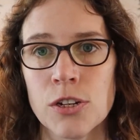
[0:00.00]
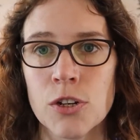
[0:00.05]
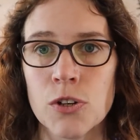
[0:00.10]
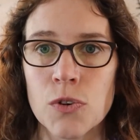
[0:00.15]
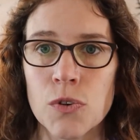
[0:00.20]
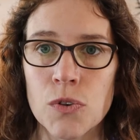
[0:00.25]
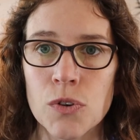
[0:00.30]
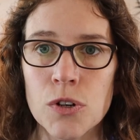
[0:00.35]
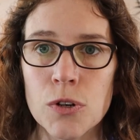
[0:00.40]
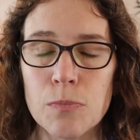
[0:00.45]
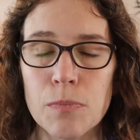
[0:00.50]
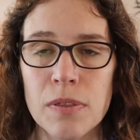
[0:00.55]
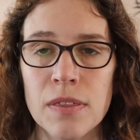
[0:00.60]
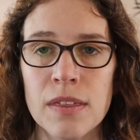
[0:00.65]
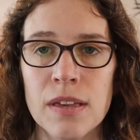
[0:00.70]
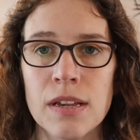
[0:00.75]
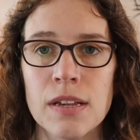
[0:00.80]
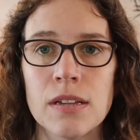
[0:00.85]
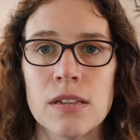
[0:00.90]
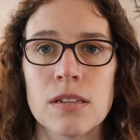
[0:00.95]
to group
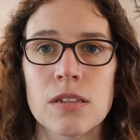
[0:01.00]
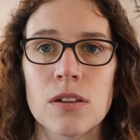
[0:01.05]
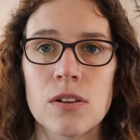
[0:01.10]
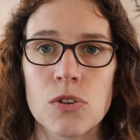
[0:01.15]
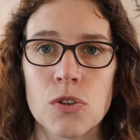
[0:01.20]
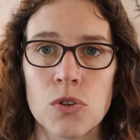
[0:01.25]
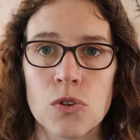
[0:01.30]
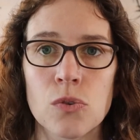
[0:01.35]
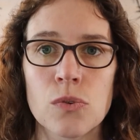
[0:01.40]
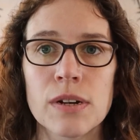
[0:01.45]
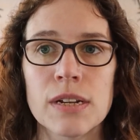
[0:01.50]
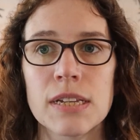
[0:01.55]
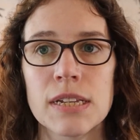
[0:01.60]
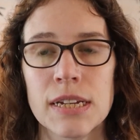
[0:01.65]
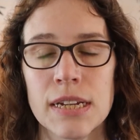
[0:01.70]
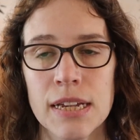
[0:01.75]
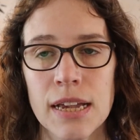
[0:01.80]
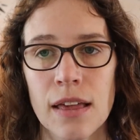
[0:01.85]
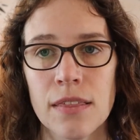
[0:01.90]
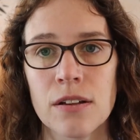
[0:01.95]
these stories
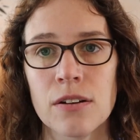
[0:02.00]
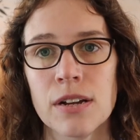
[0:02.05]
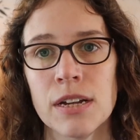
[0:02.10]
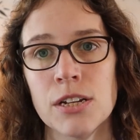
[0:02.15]
together